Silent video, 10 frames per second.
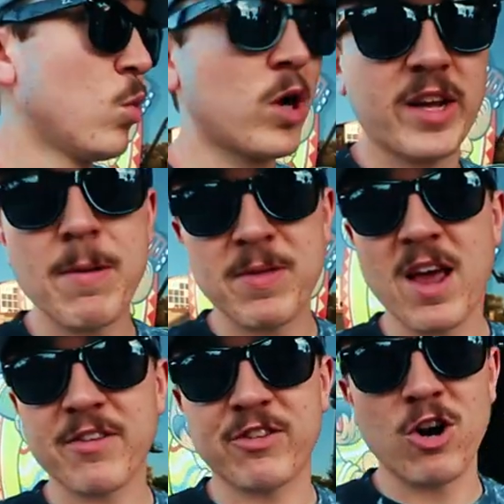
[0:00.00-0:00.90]
We're going to keep
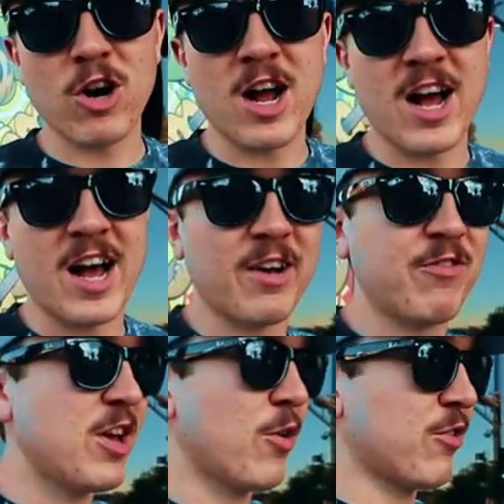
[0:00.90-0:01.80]
the Yessir! Uh,
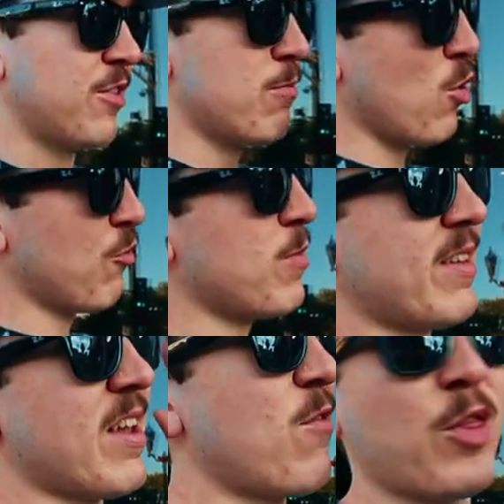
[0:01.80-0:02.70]
videos, the
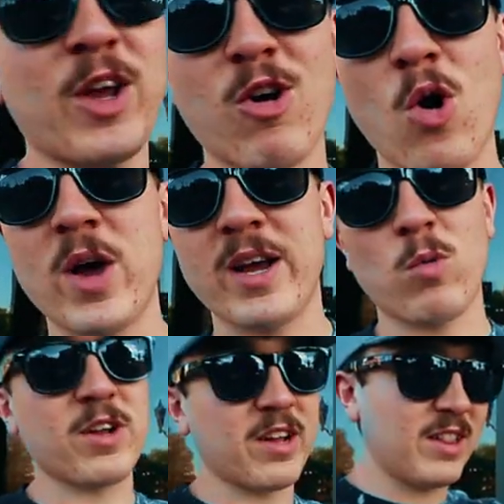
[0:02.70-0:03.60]
movement, everything
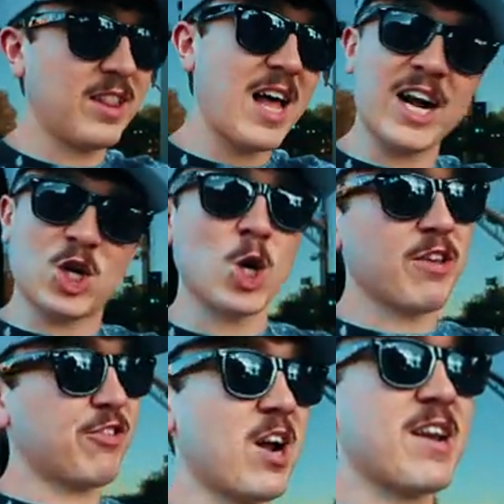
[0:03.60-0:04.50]
growing. We're getting a lot
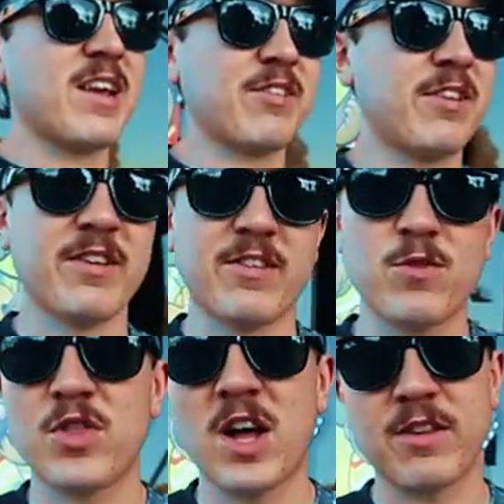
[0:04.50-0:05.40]
crazier ideas than this.
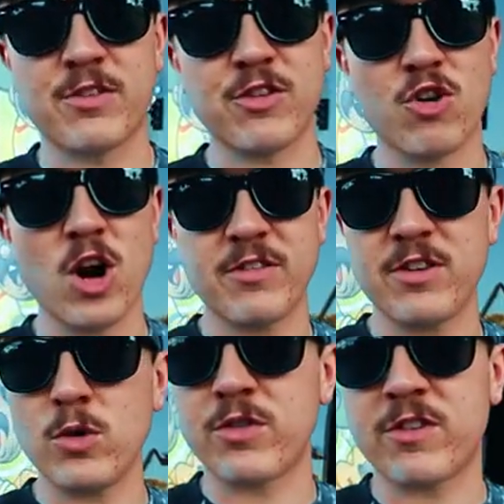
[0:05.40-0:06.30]
If you thought this is
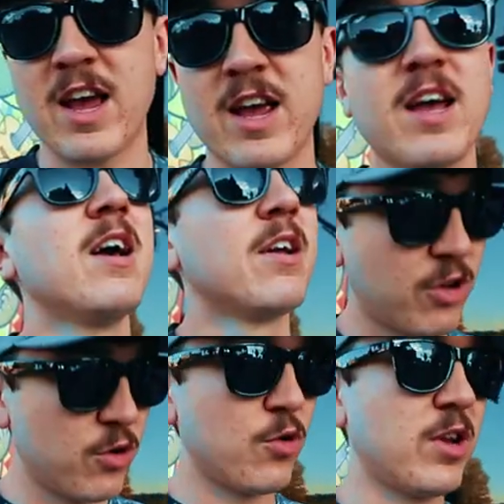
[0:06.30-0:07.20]
crazy, you stay
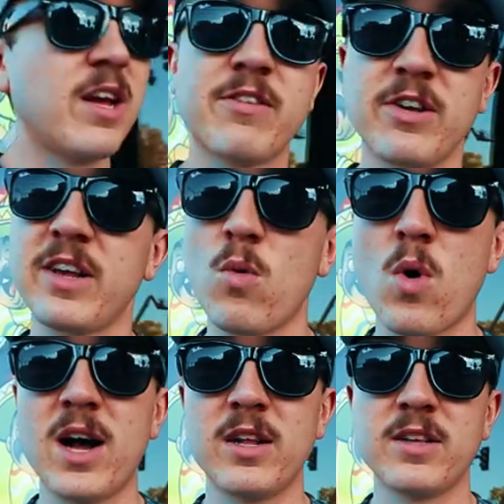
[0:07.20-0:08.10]
tuned. It's going to get
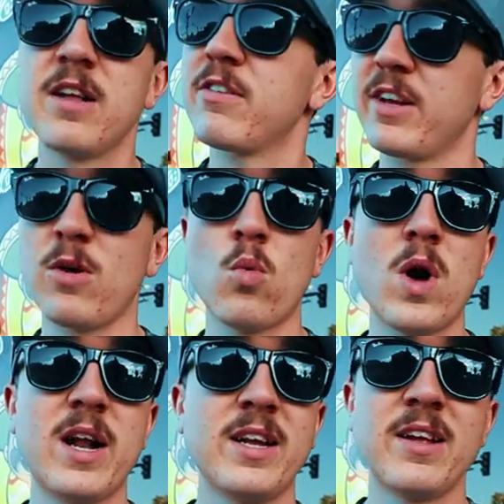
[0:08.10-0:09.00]
wild. It's going to get
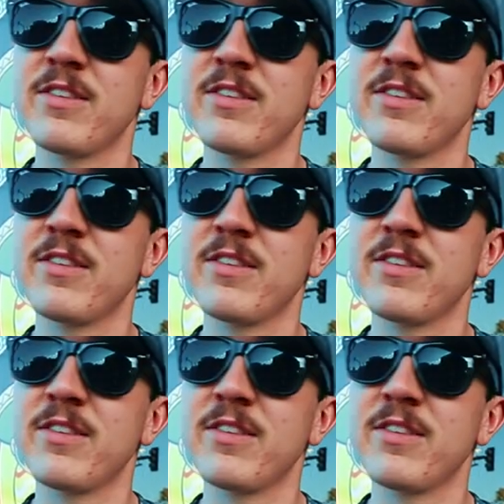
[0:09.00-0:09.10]
wet.